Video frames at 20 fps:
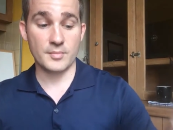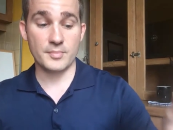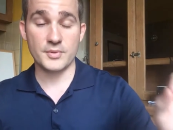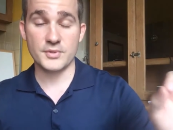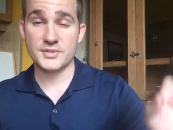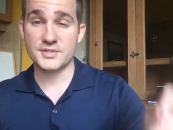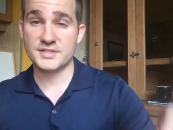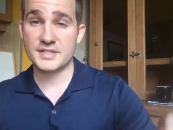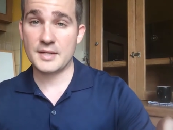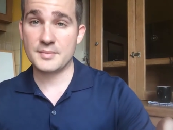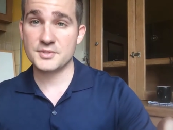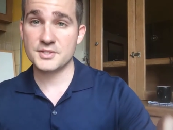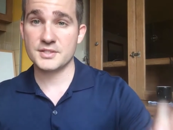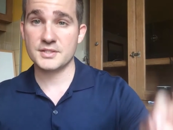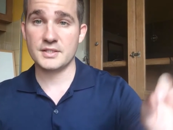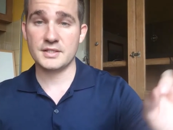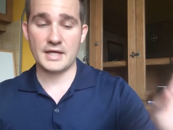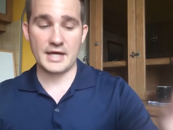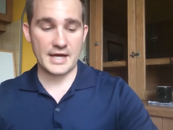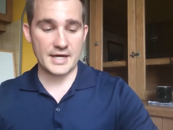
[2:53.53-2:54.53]

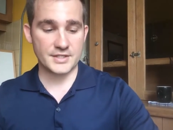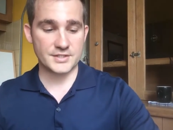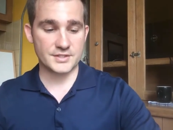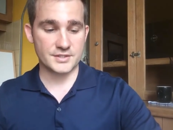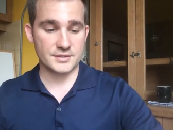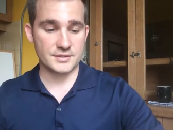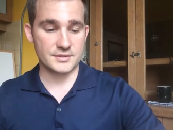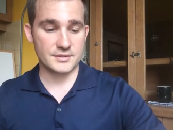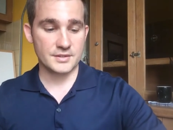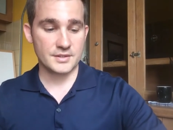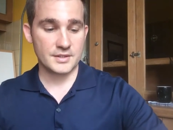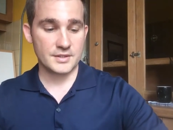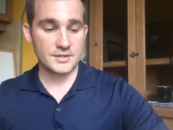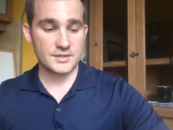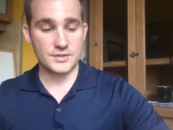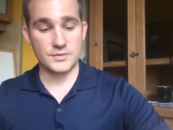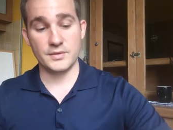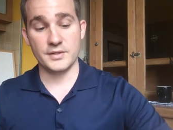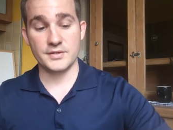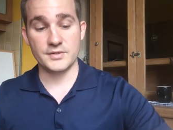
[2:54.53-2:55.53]
perception and action
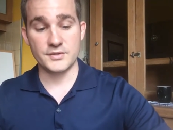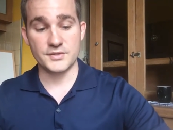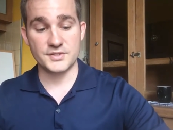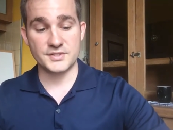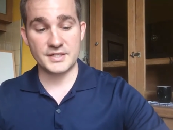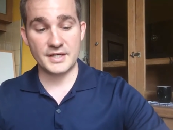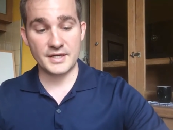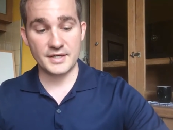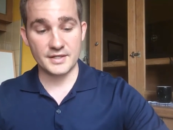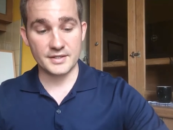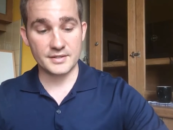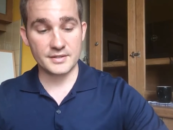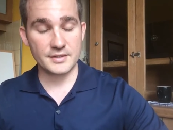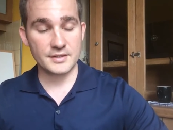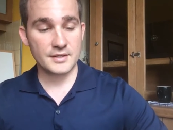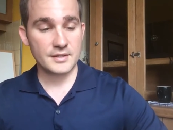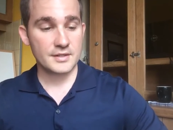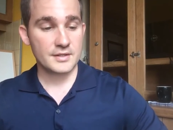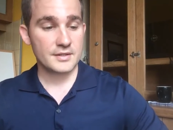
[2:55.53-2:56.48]
to understand,